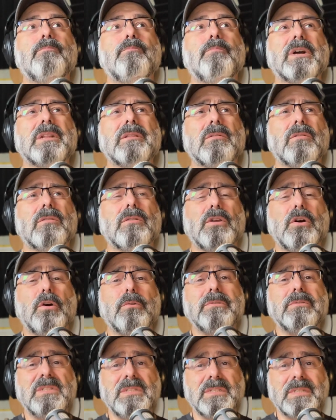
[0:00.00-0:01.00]
But
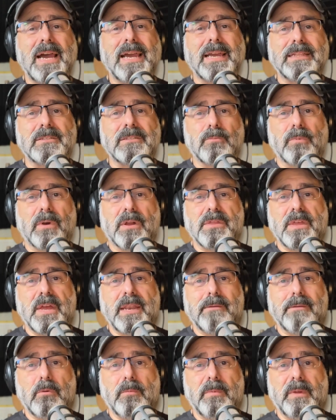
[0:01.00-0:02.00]
those nights where
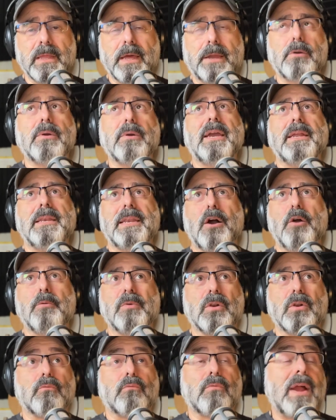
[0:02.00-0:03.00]
then it would be like, okay, now I'm
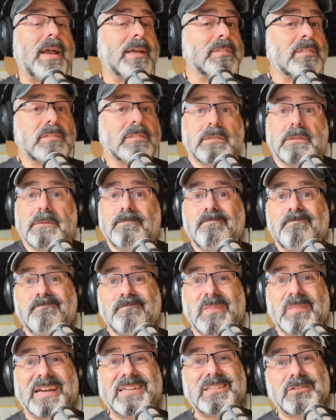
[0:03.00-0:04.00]
going to rest.
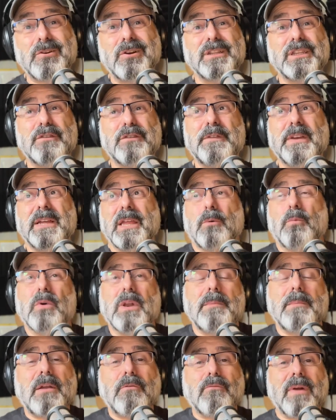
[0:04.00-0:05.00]
I started to feel like,
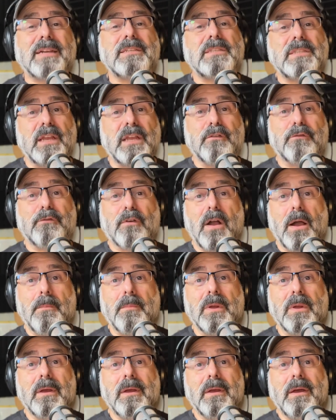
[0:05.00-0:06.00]
what am I resting
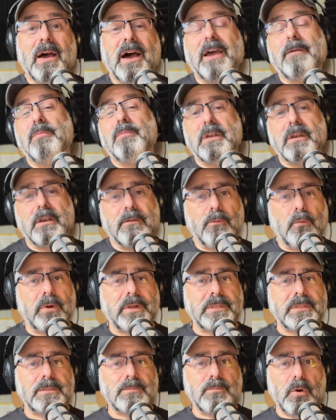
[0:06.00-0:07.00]
from? I've been in
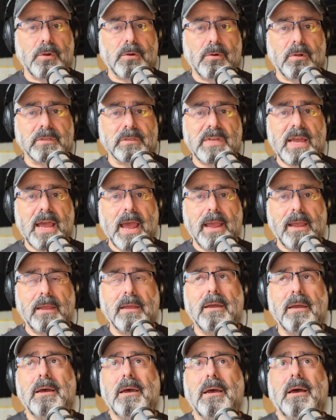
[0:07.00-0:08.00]
avoidance mode all day.
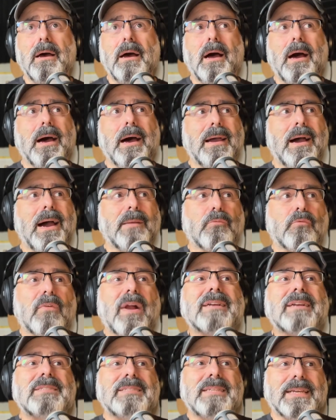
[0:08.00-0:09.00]
I, am
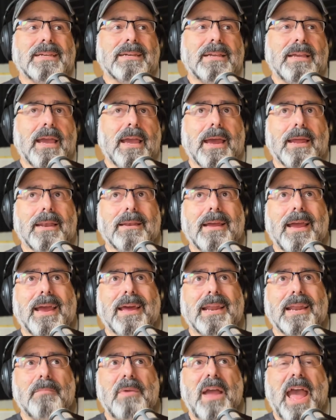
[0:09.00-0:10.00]
resting again,
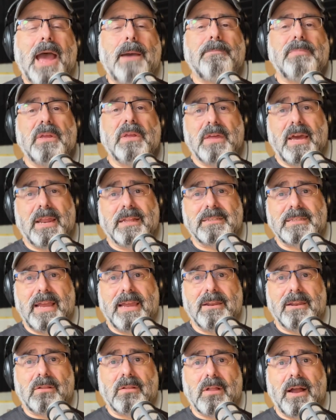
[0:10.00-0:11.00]
and I'm happy that it's
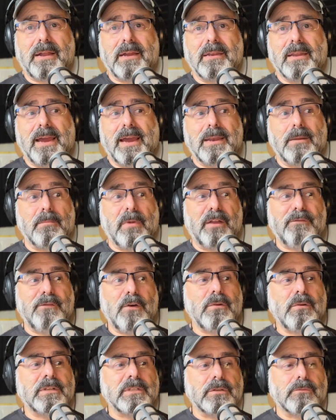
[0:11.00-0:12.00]
eight o'clock at night and my
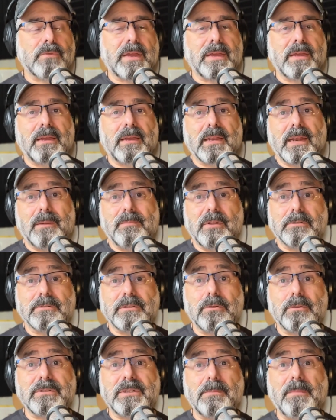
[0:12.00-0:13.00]
phone isn't ringing, and I'm, there's
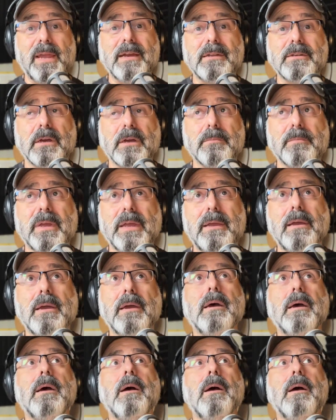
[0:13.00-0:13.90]
no demand on me.